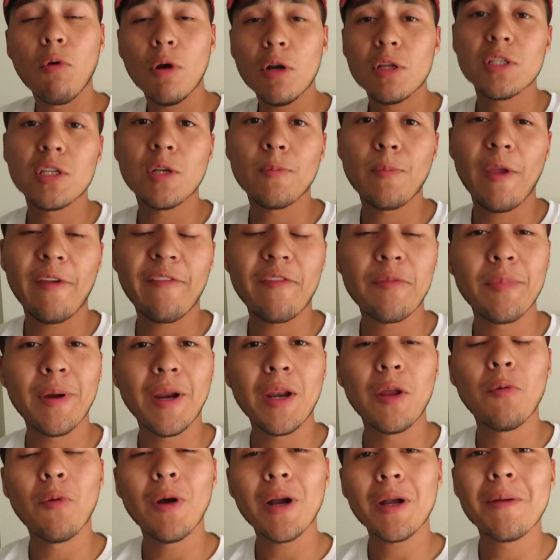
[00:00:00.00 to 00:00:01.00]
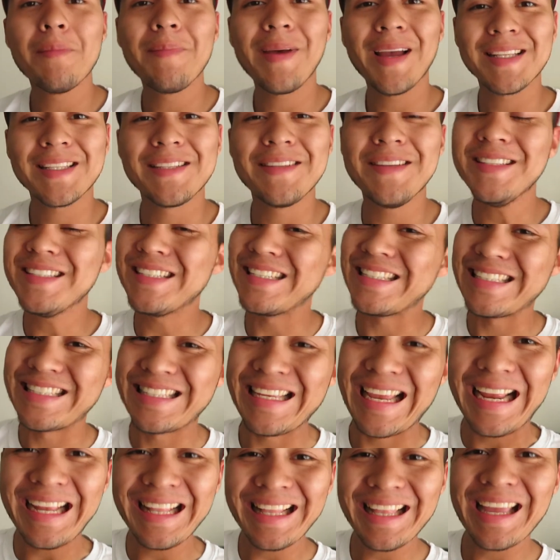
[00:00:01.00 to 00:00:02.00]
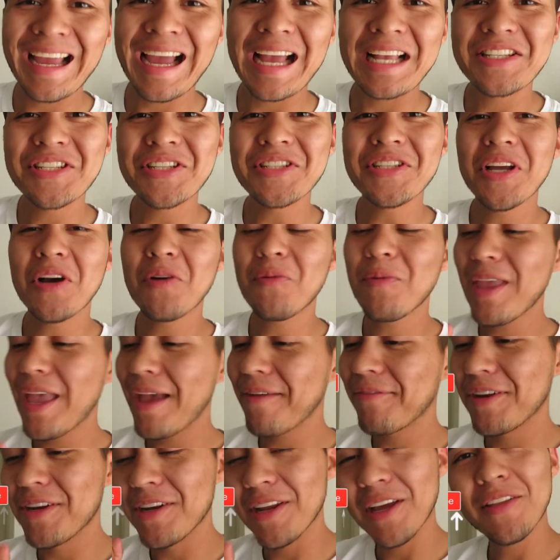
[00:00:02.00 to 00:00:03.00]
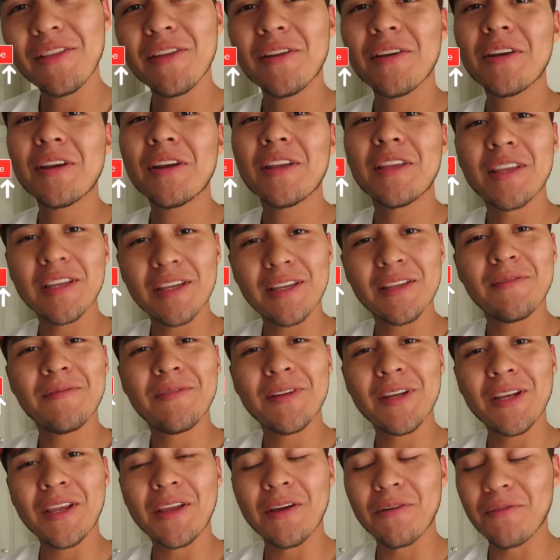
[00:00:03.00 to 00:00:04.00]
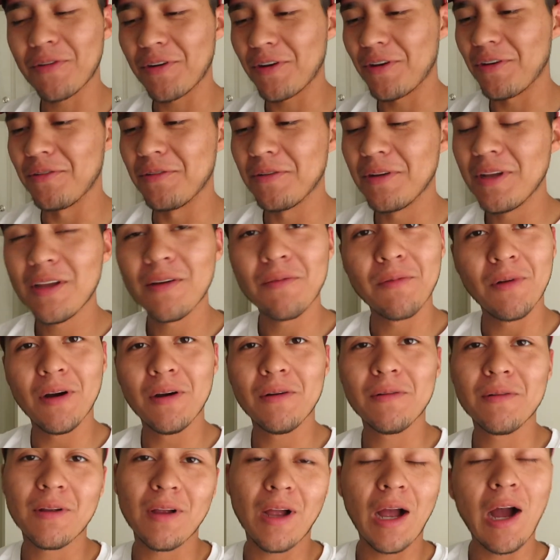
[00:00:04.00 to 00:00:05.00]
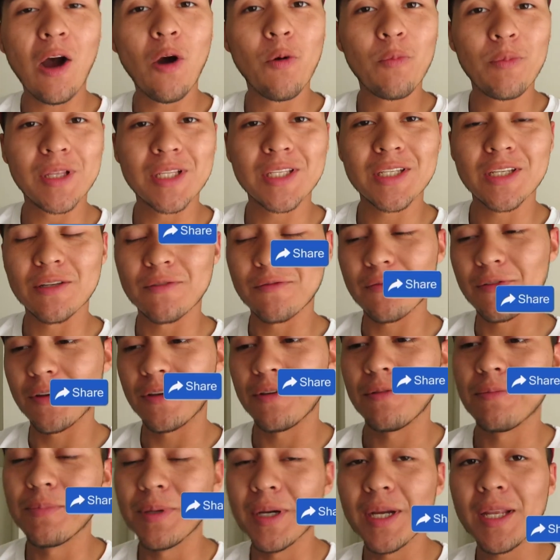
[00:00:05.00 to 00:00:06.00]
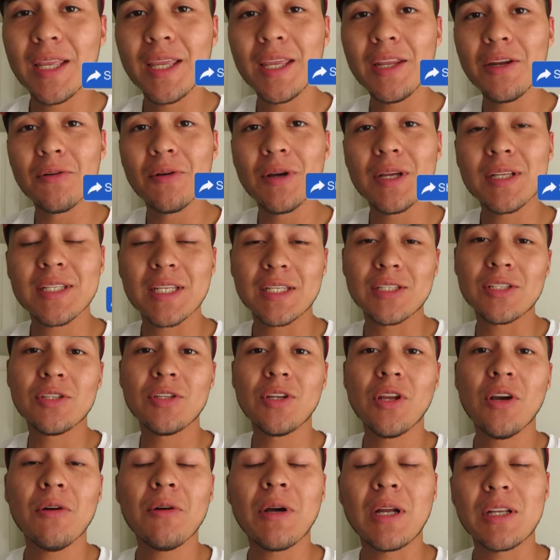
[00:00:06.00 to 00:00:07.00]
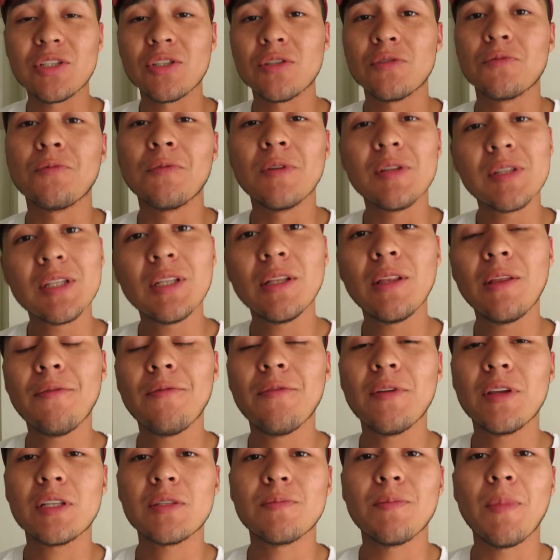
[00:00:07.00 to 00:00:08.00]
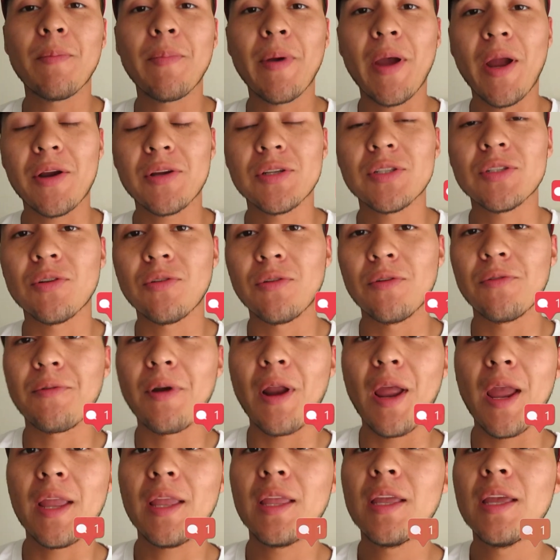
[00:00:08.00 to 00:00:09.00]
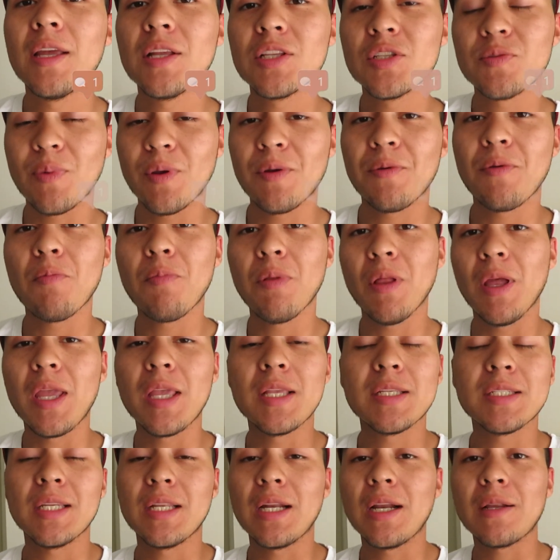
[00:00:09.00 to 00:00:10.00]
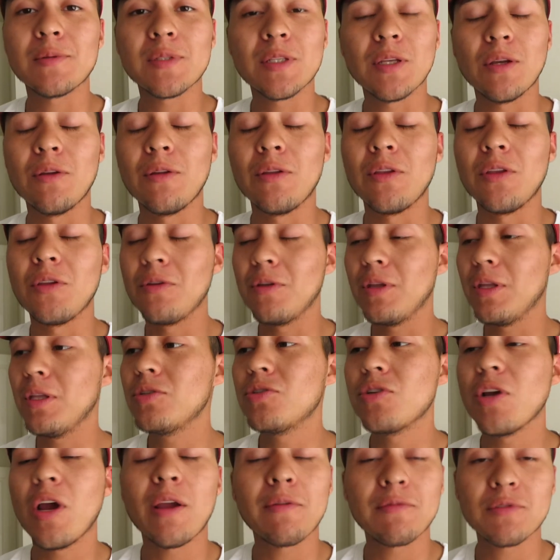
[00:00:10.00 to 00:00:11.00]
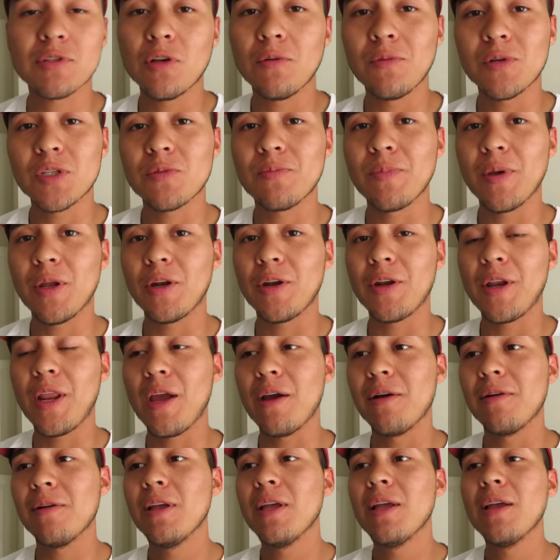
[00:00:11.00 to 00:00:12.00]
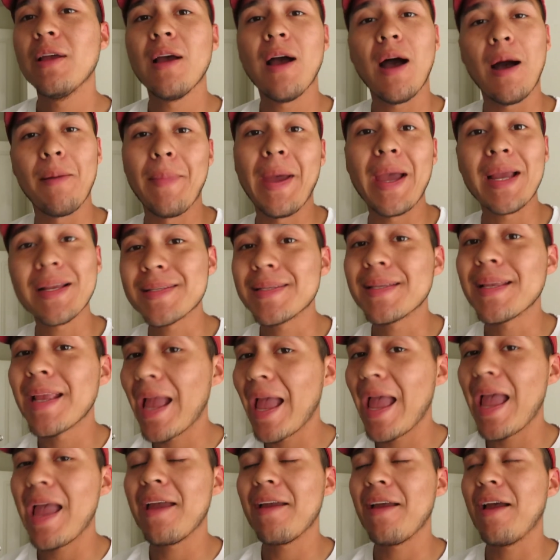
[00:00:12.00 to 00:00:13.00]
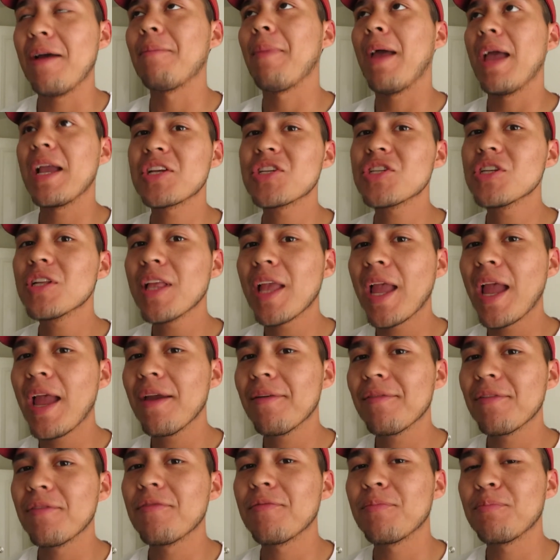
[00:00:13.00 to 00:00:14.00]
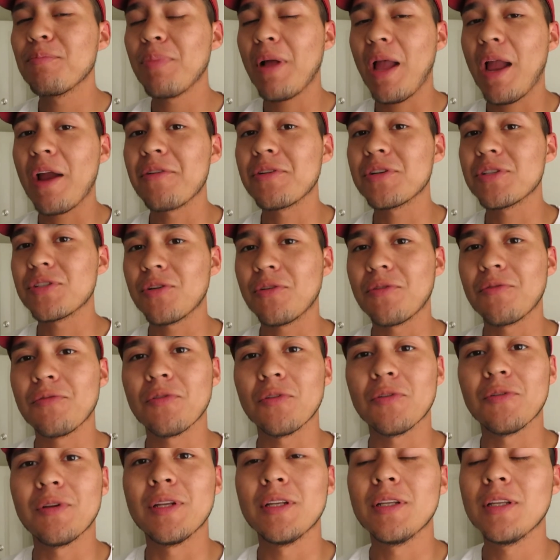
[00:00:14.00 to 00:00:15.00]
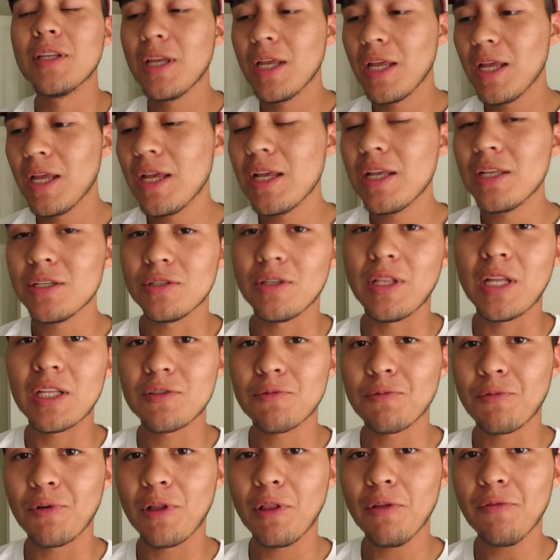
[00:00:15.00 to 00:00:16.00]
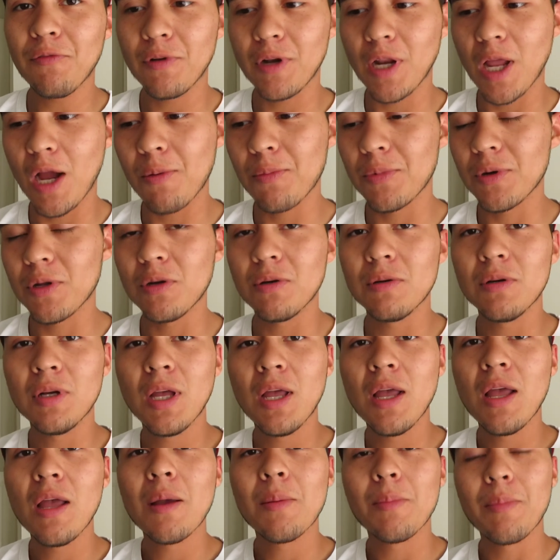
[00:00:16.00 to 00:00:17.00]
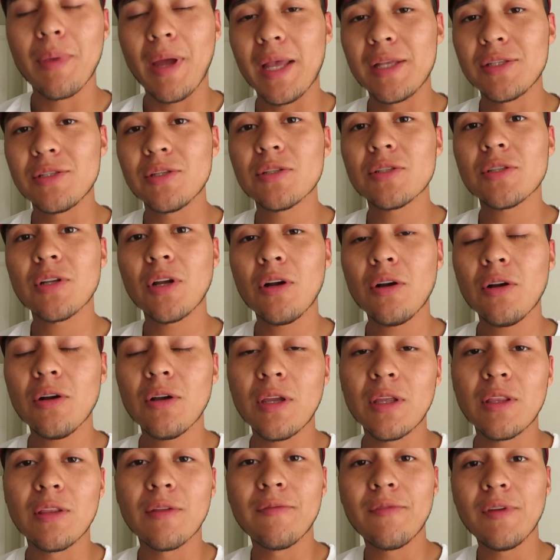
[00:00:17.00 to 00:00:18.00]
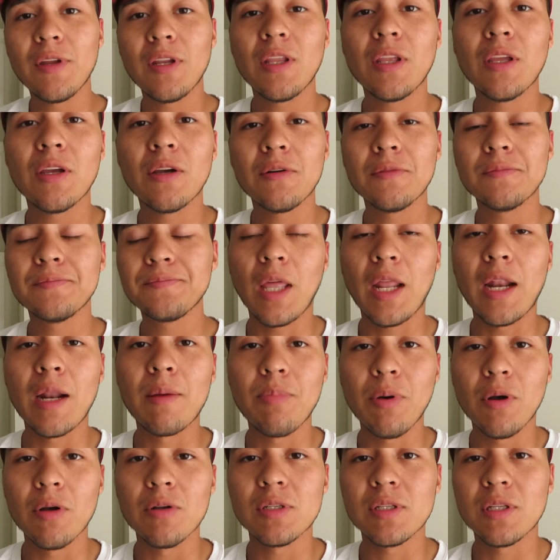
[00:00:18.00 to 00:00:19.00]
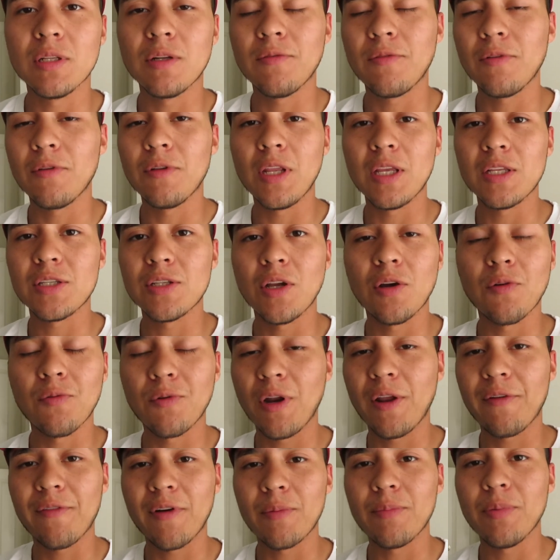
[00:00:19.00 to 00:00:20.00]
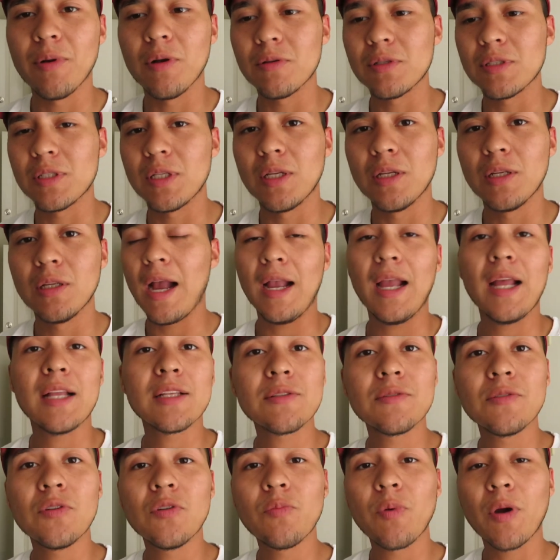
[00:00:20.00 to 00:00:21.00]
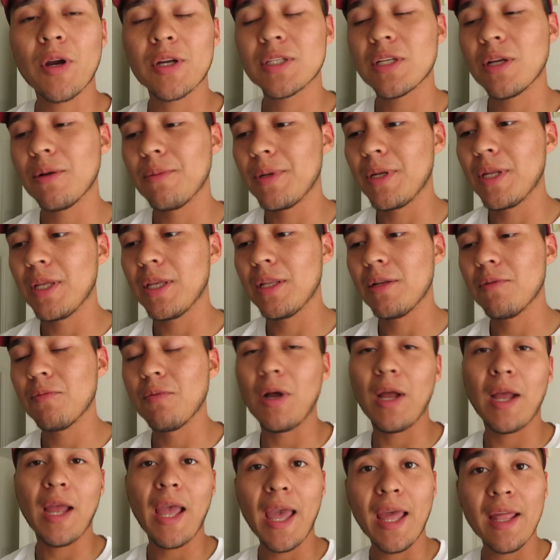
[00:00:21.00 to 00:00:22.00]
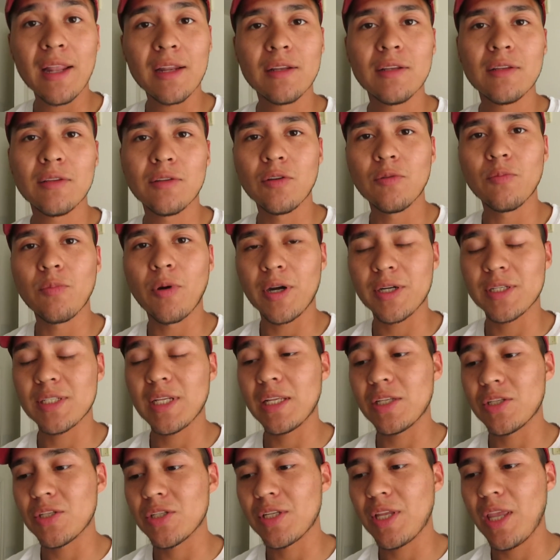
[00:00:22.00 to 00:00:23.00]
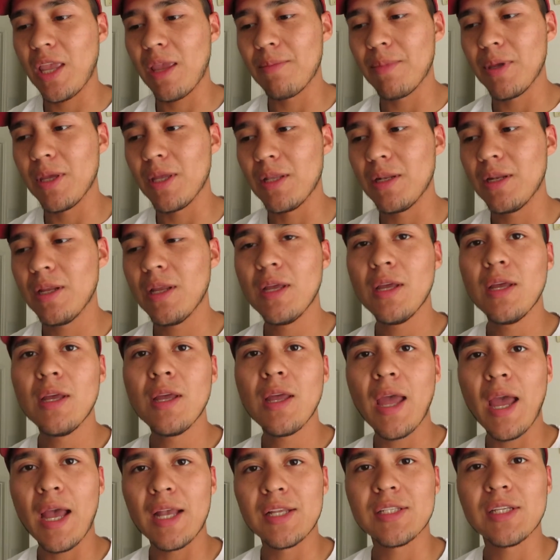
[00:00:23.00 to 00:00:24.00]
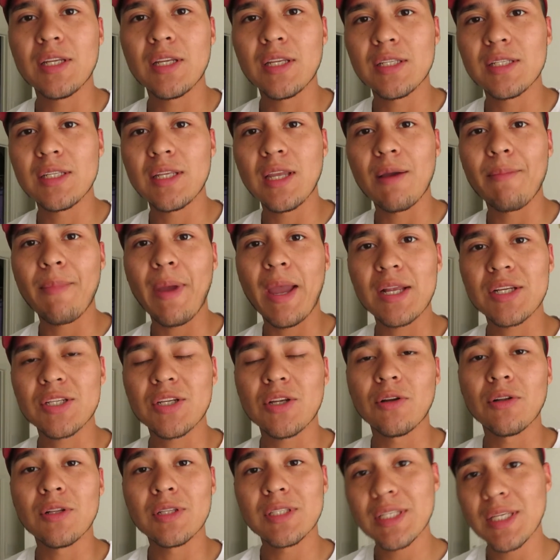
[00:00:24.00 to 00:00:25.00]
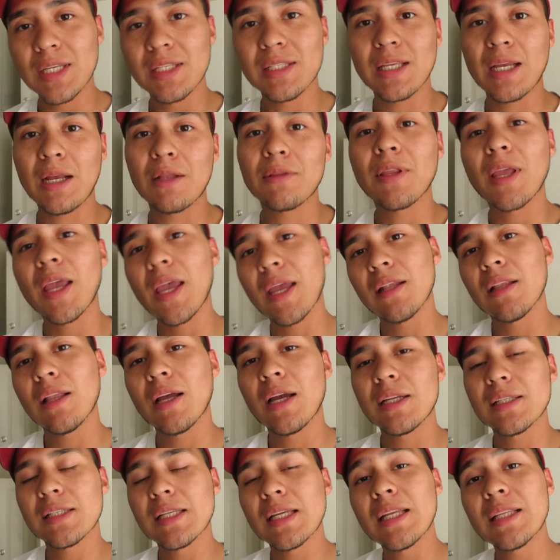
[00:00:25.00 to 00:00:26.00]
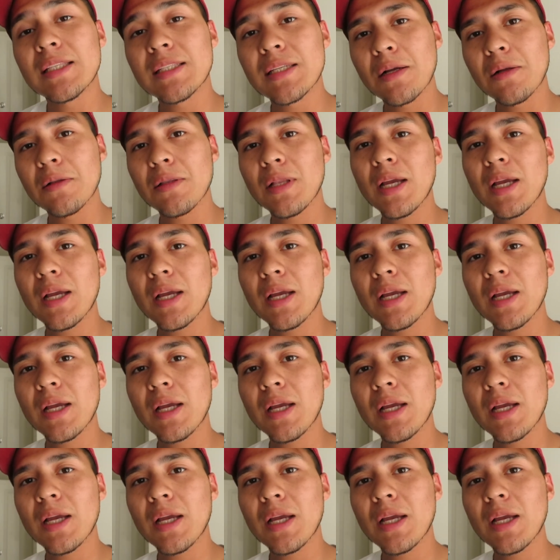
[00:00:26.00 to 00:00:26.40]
What is up, everybody? Welcome back to It's a Daily. As you know, we have another good video for you. Well, I hope it's good for you. But anyways, as you know, I just recently fixed my power steering rack. It's been replaced, and I'm telling you, it drives so much better now. I'm actually ha I'm actually having power steering fluid, so that's really phenomenal. But as you saw in the video that I posted a few days ago, whenever I posted, I got some new parts coming in. Well, I had new parts that just came in. As you can see, I'm actually going to tint out the headlight and tail